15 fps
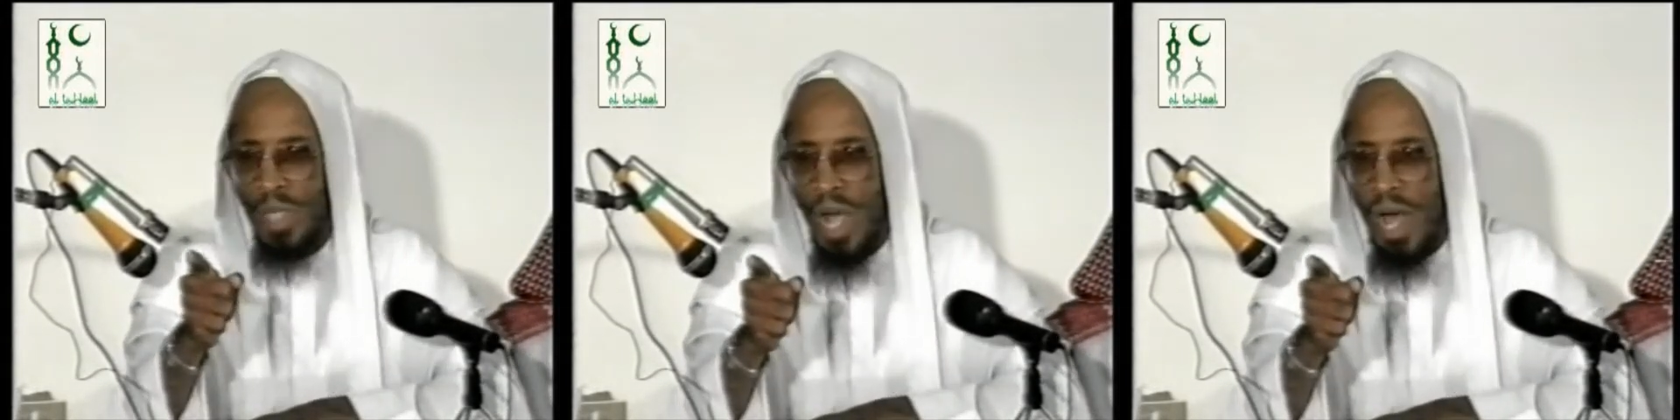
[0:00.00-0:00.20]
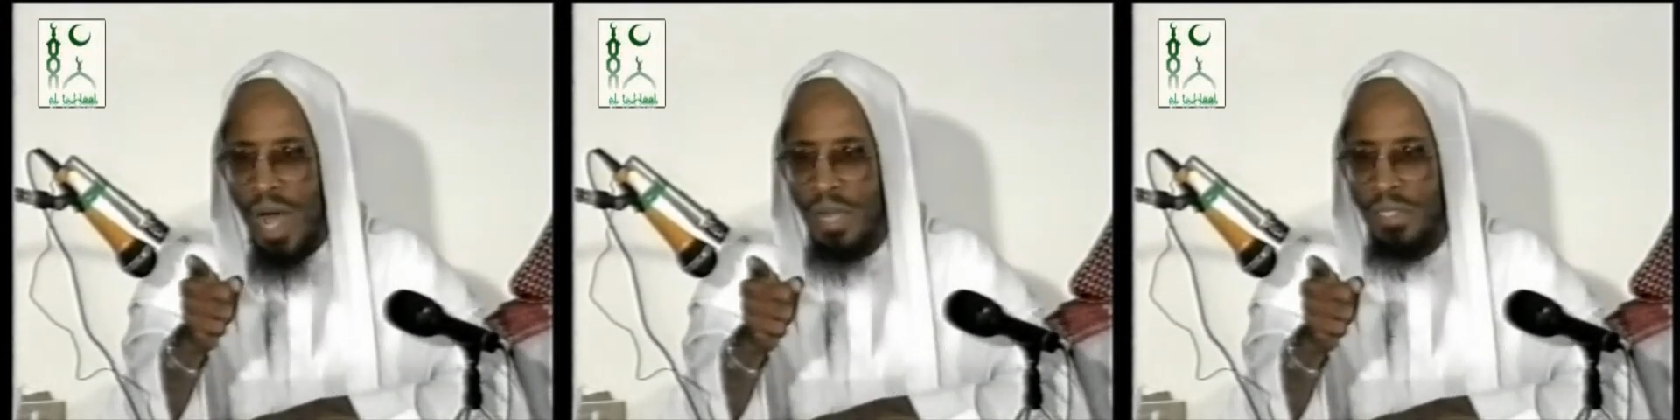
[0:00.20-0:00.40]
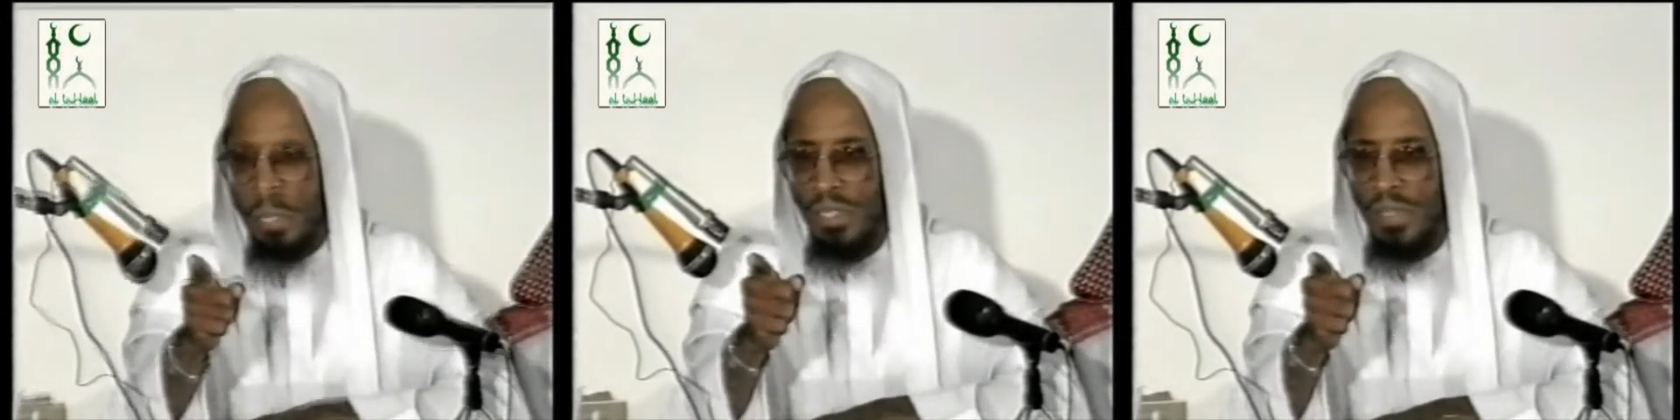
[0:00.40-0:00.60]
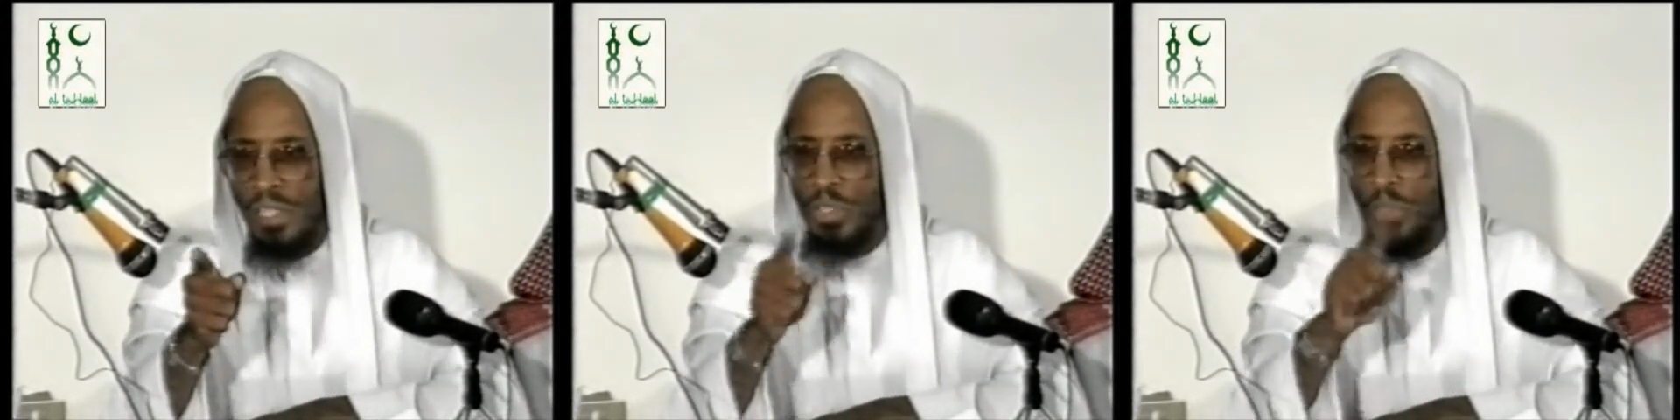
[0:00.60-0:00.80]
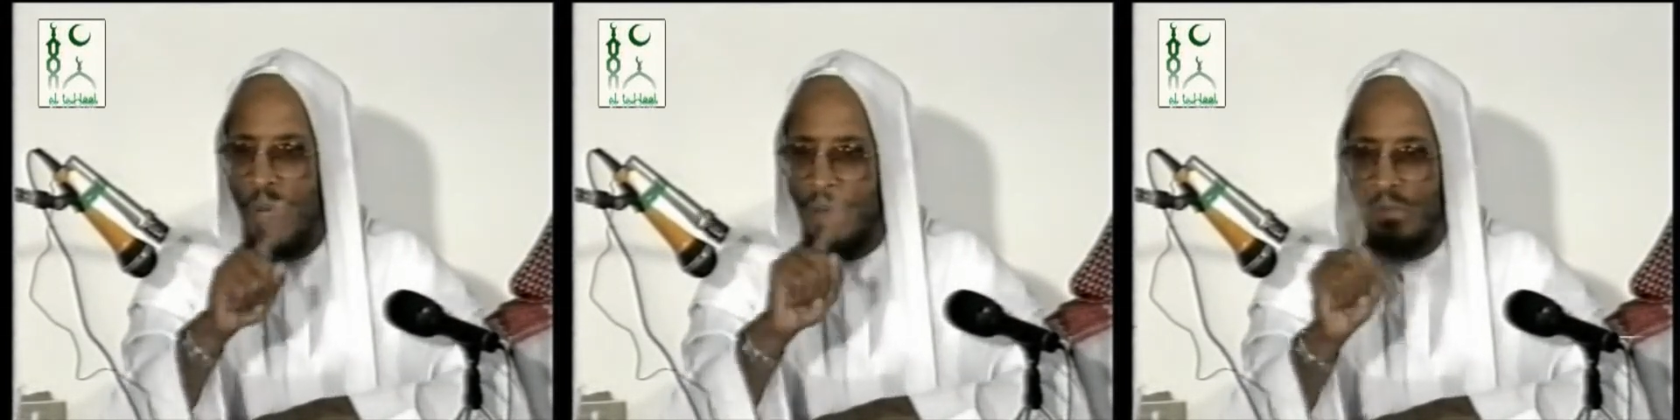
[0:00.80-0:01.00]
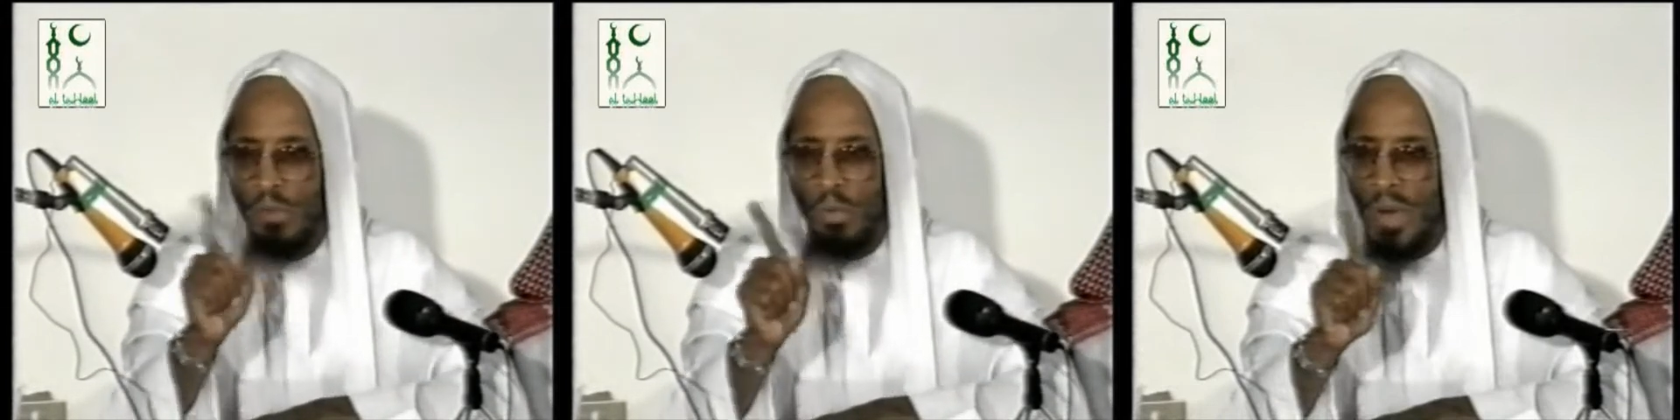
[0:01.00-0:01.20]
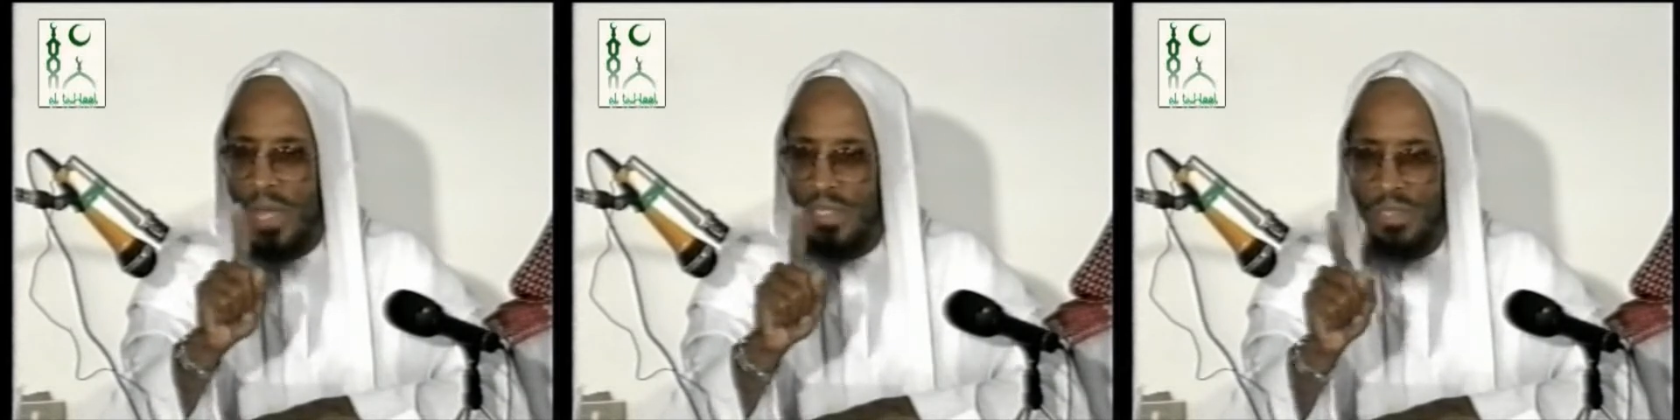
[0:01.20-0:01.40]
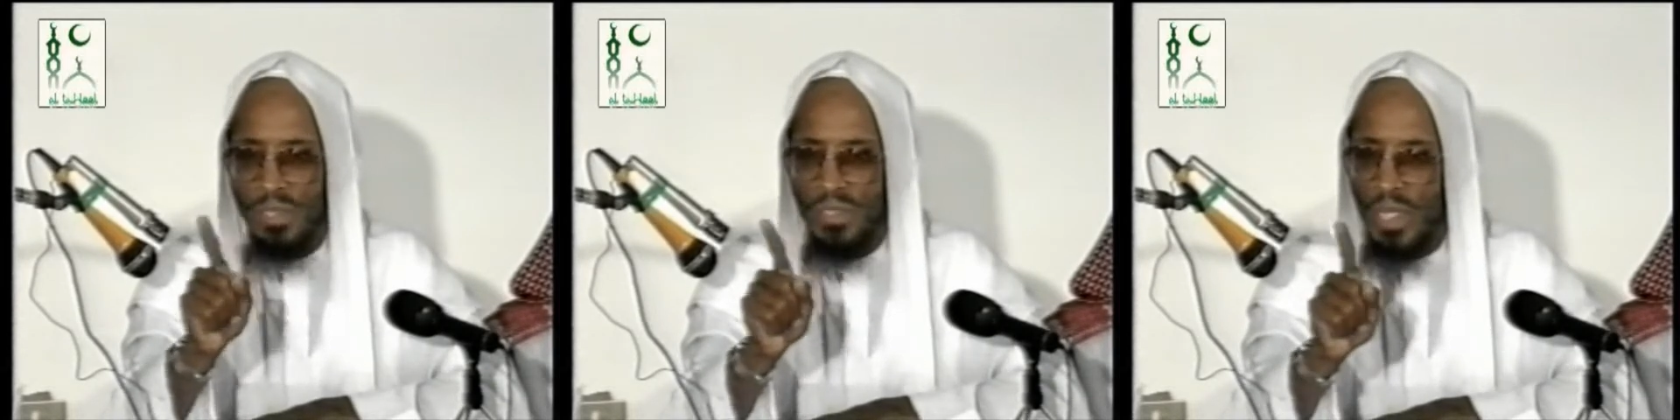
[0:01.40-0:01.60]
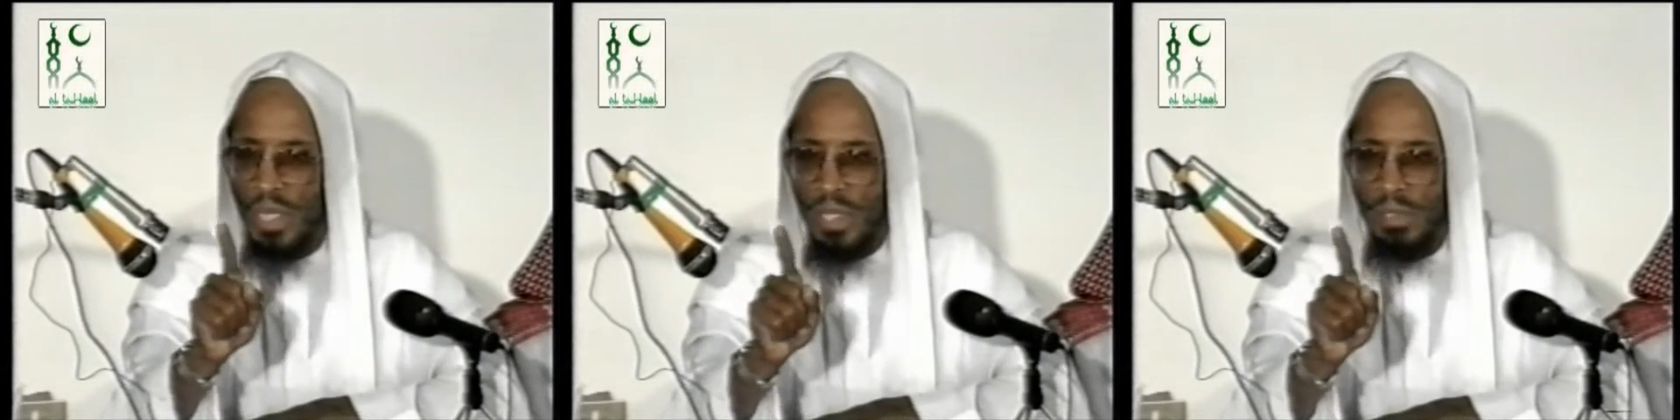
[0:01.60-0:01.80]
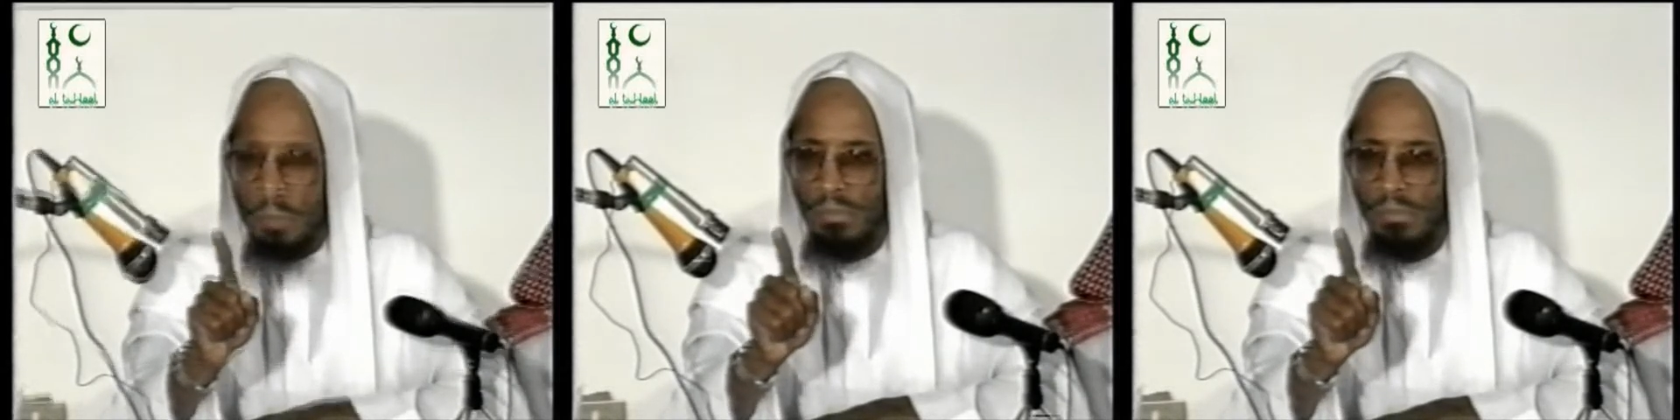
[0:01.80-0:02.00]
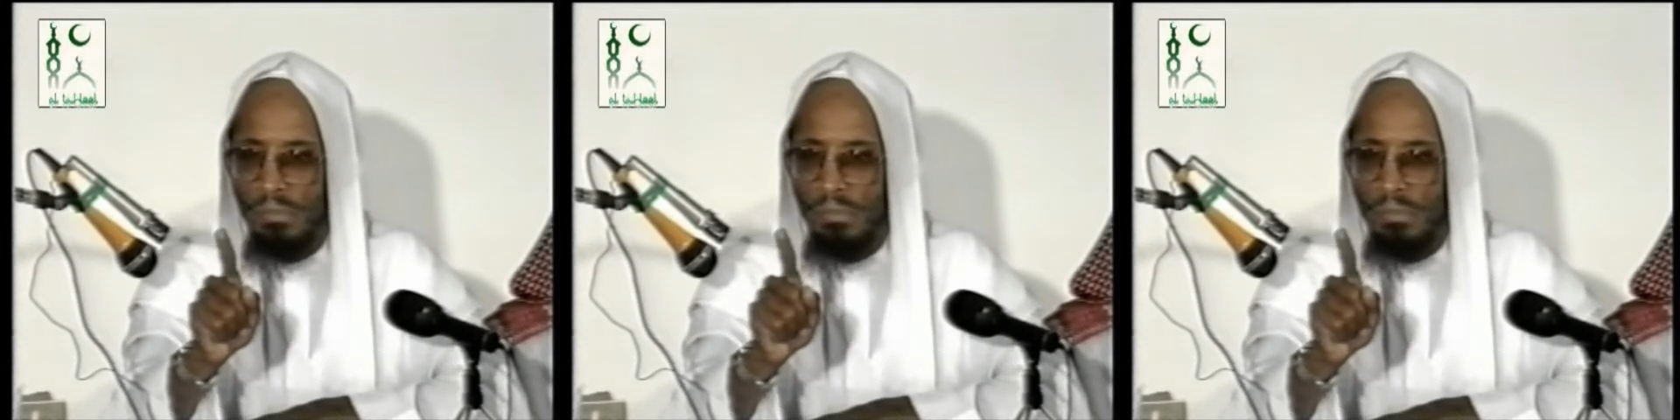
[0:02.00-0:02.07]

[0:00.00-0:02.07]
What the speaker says: God that you have no right to say.